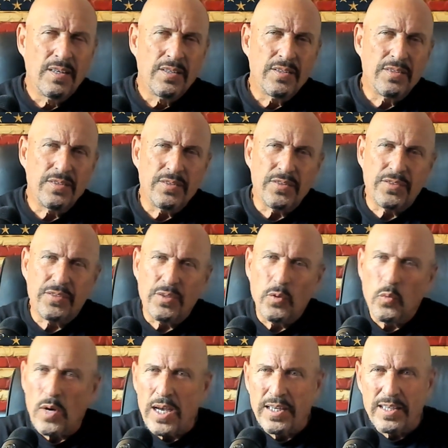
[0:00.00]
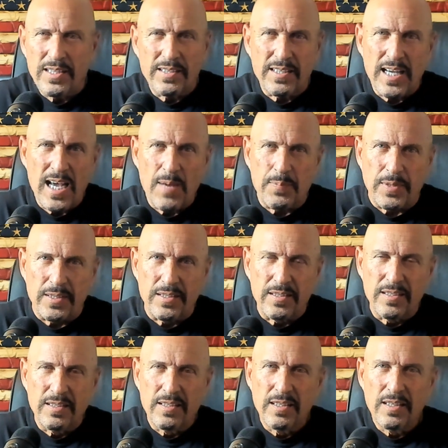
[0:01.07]
So why did this happen?
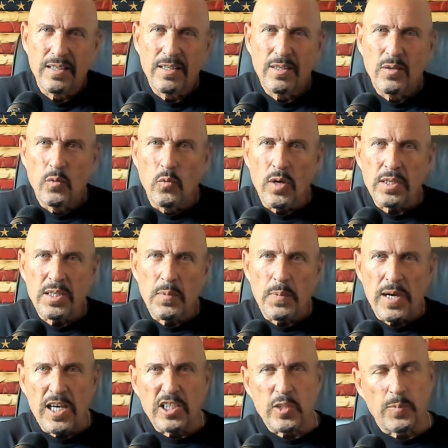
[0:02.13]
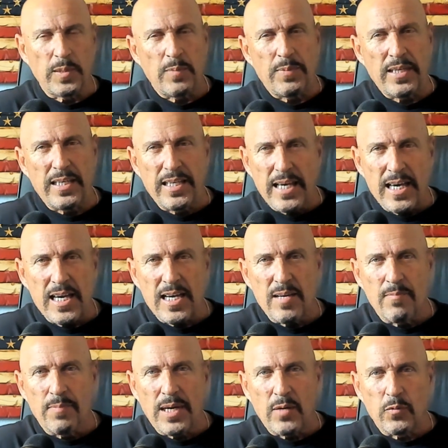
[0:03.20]
What could possibly be
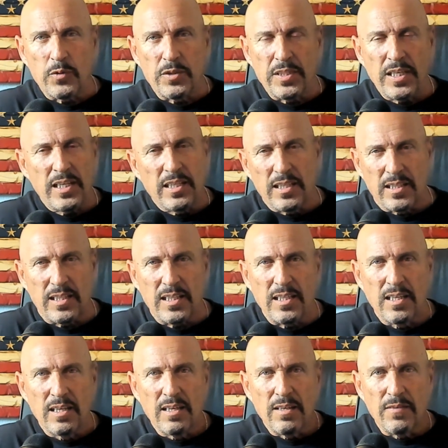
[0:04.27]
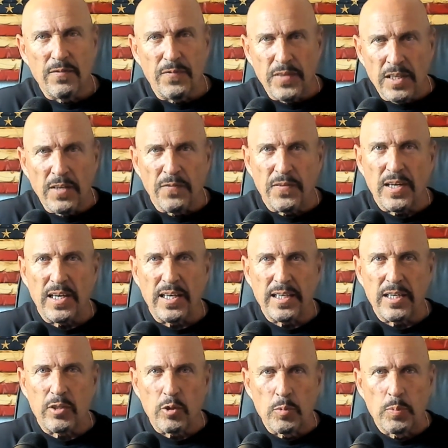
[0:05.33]
gained by routinely vilifying a
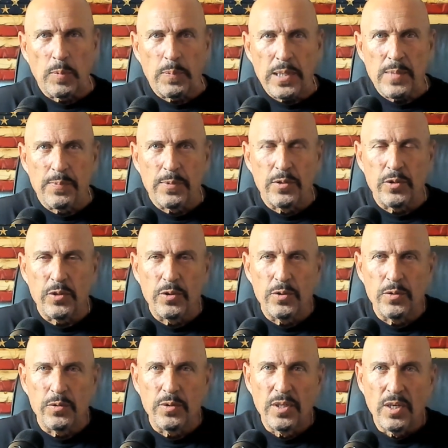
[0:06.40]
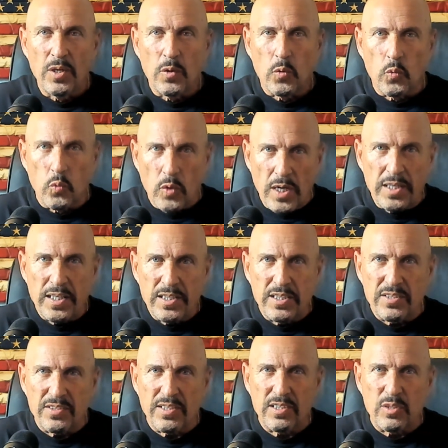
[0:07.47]
group of people who run into
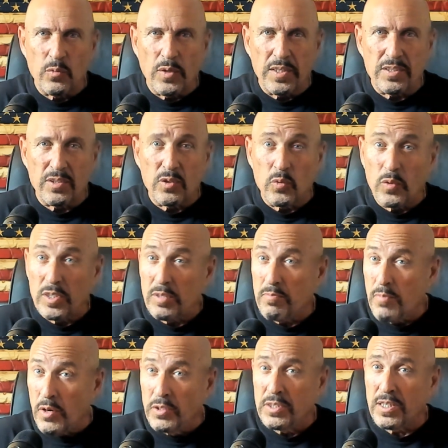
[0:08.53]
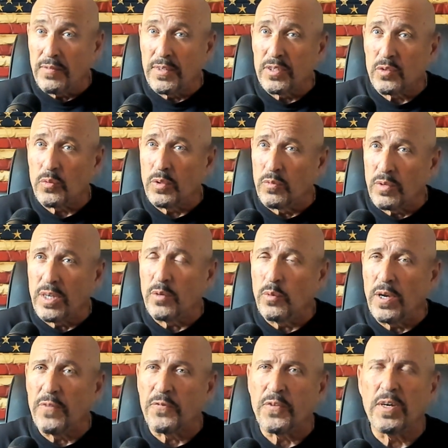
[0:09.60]
situations which most of us would run
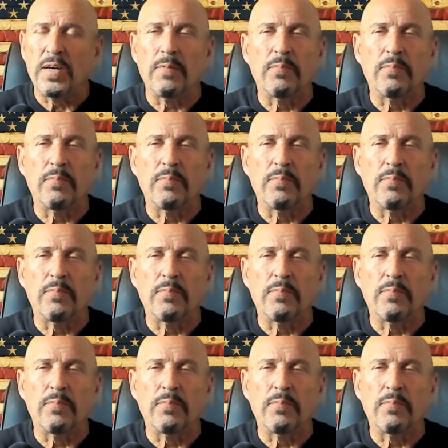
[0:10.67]
away from?